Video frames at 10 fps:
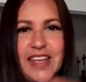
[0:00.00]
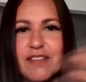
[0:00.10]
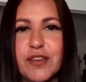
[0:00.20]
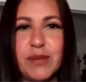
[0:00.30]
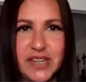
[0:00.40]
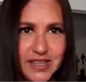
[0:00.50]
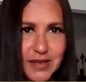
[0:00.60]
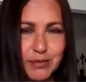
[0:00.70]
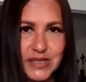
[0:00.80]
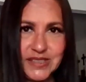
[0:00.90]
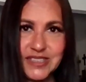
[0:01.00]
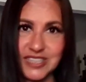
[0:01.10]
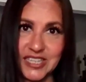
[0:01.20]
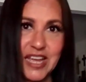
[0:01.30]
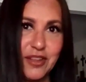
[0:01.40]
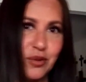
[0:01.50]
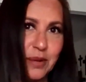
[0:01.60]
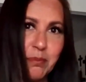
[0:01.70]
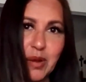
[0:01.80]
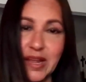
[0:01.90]
everybody can be together
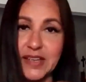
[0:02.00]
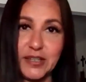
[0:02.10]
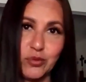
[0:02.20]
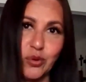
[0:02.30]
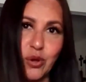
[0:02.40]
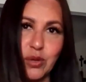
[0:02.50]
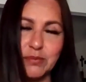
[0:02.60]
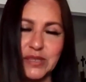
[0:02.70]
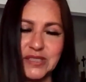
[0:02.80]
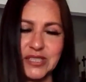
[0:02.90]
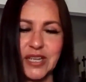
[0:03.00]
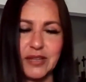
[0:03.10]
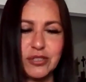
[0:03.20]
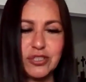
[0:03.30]
and play and grow and be together.